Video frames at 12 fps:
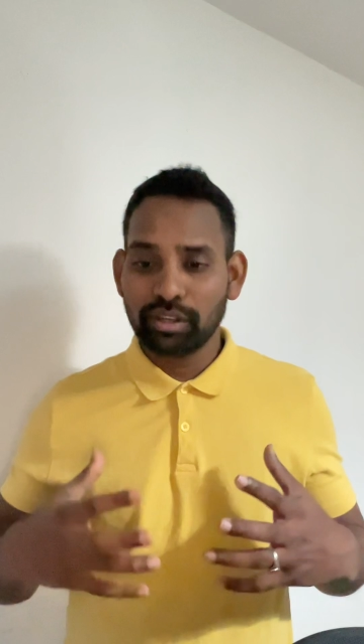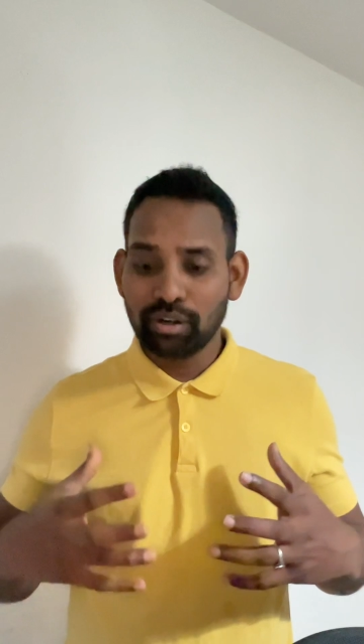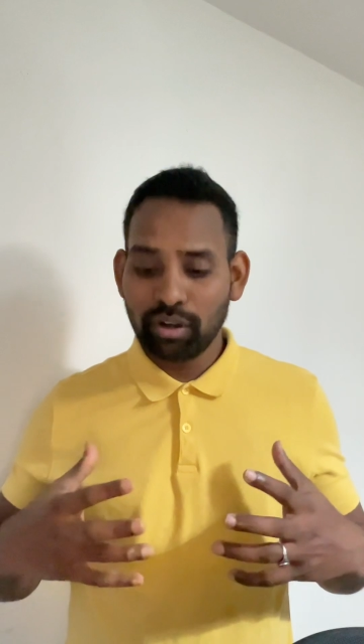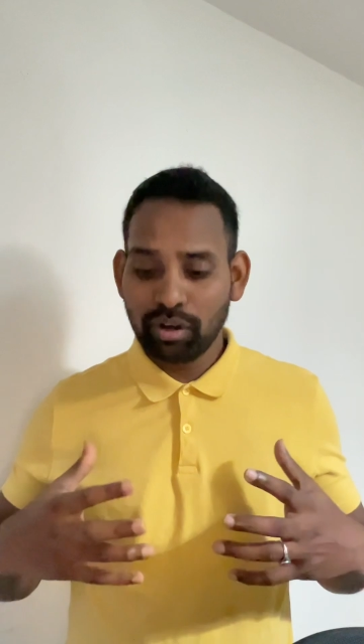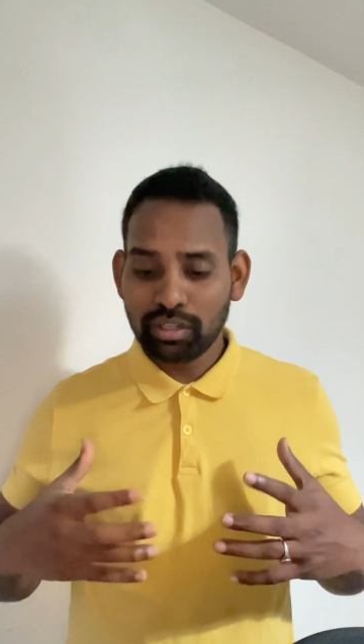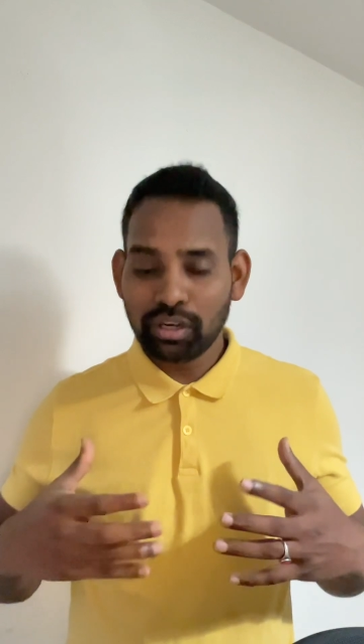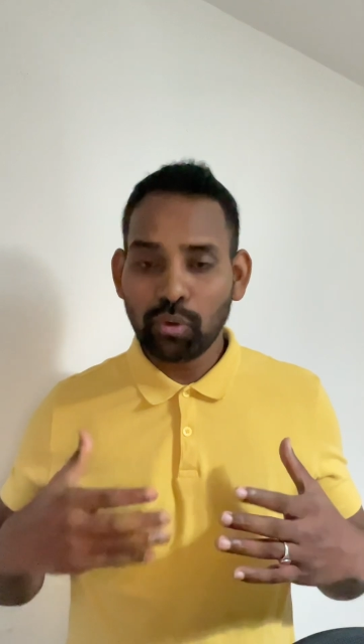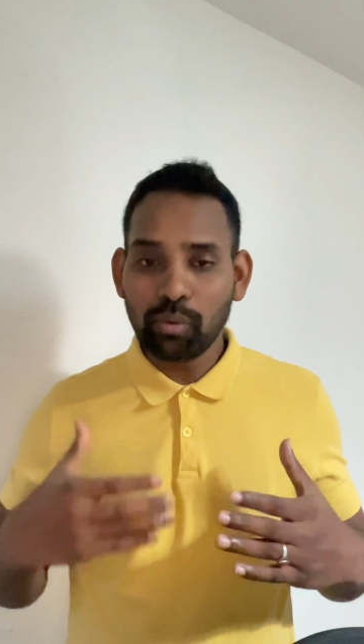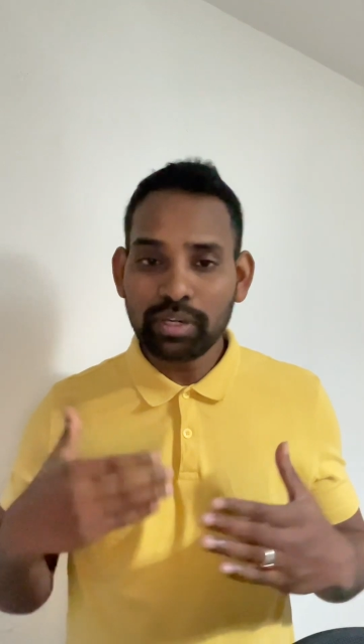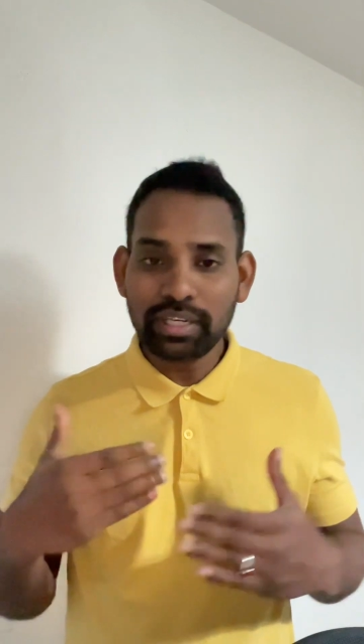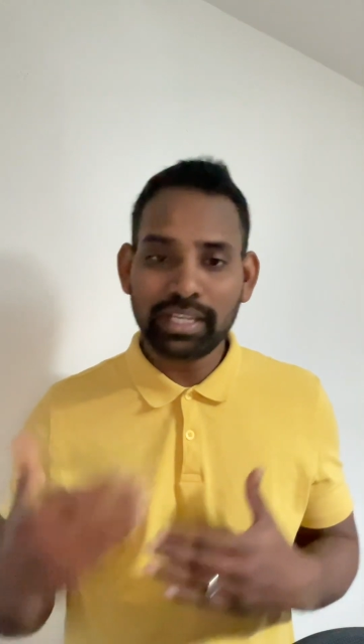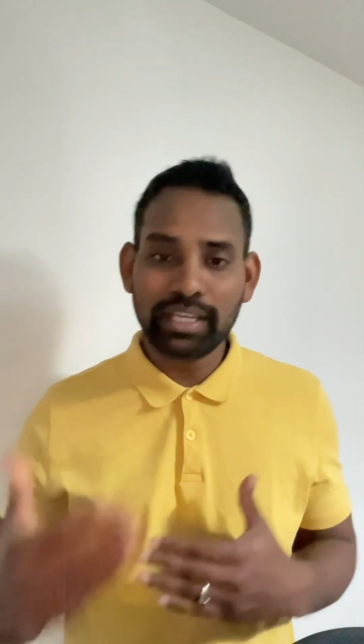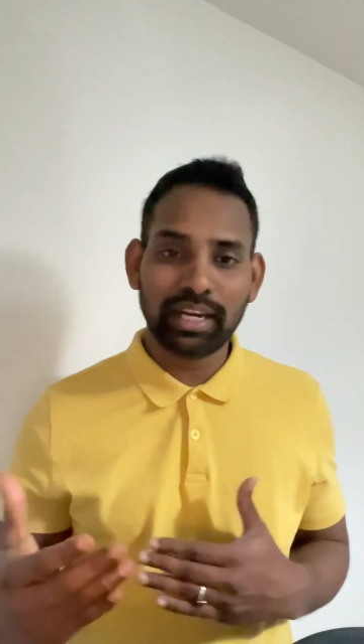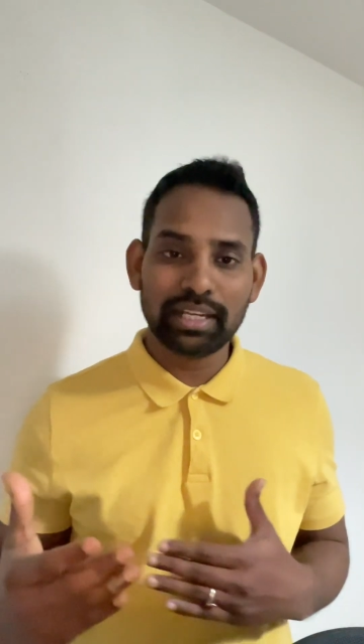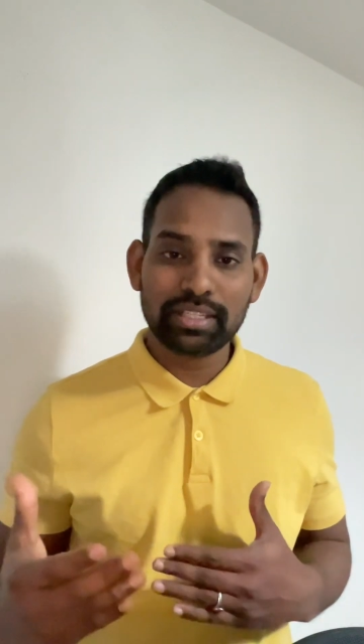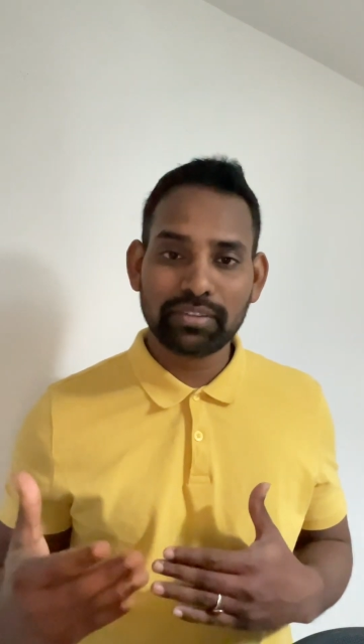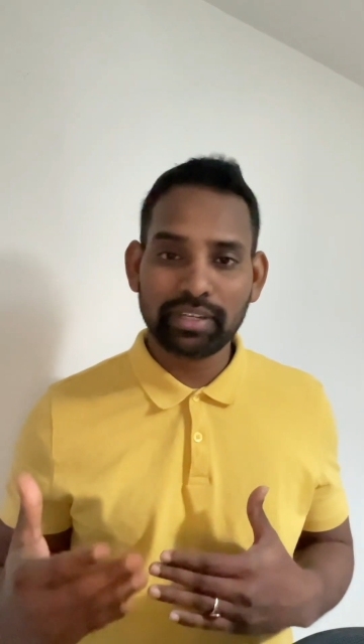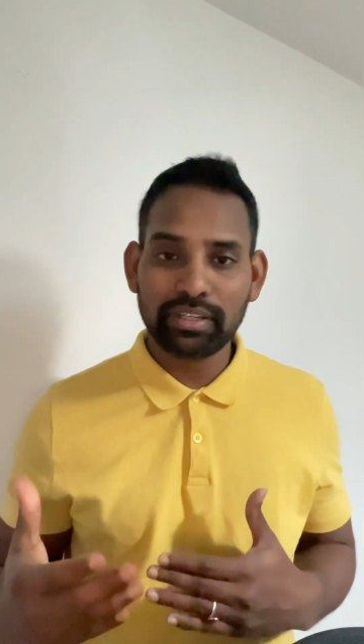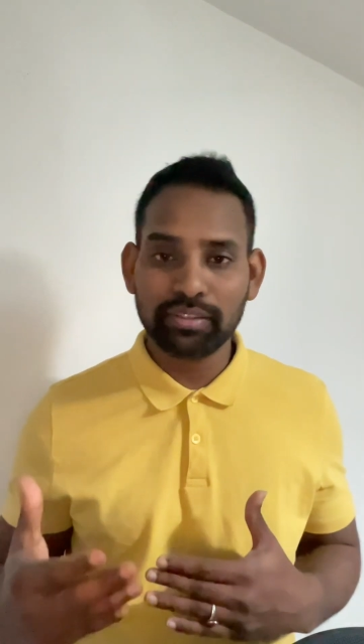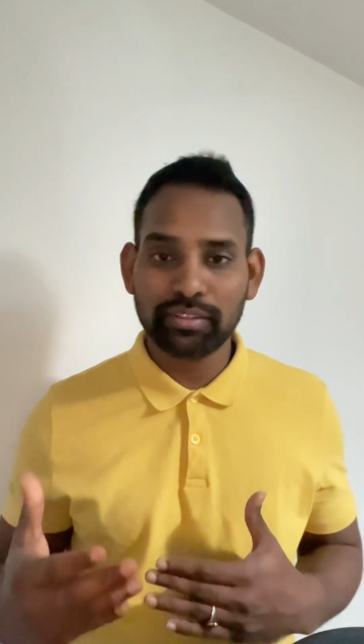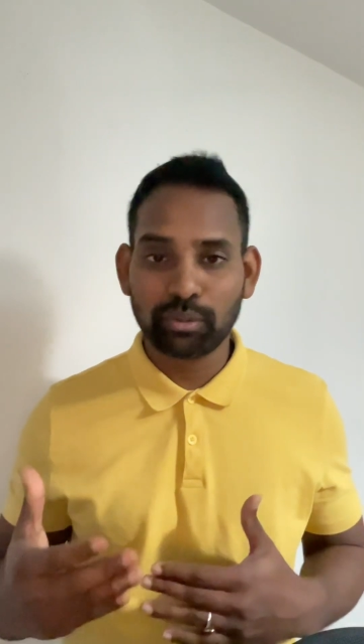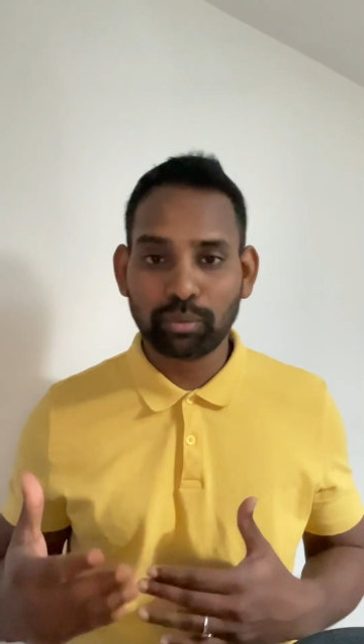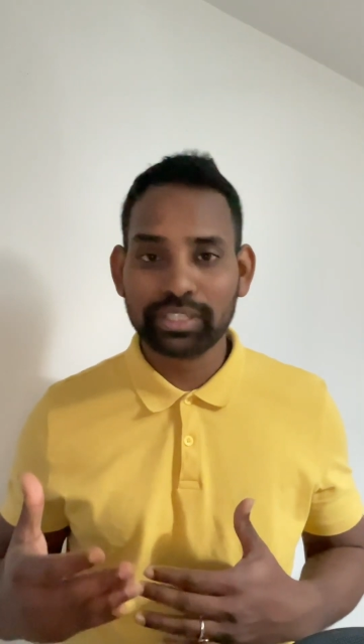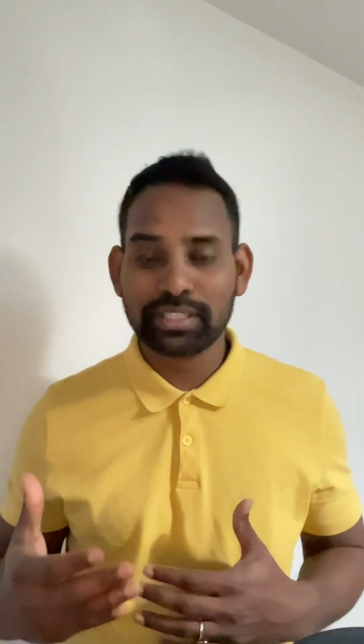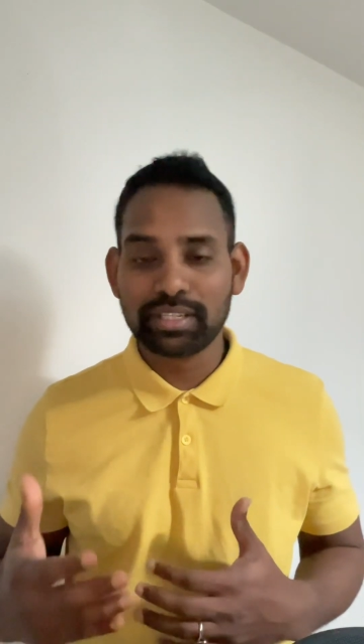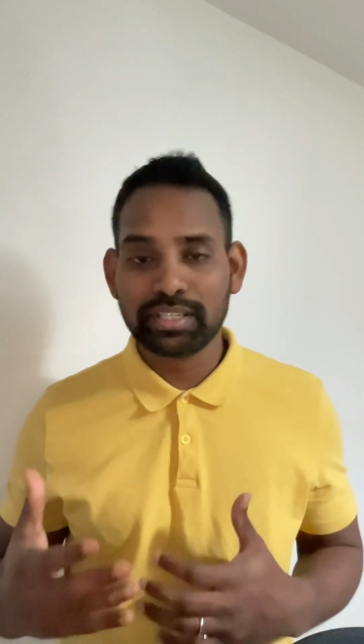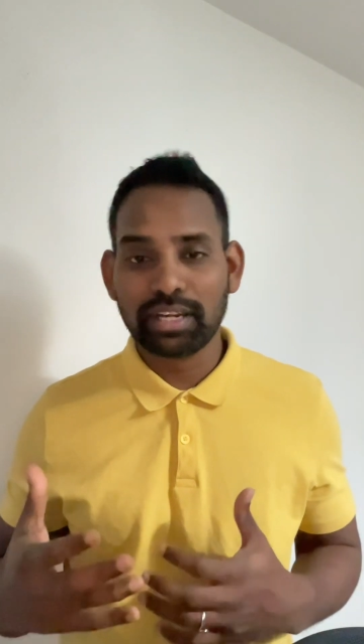not only answering to the questions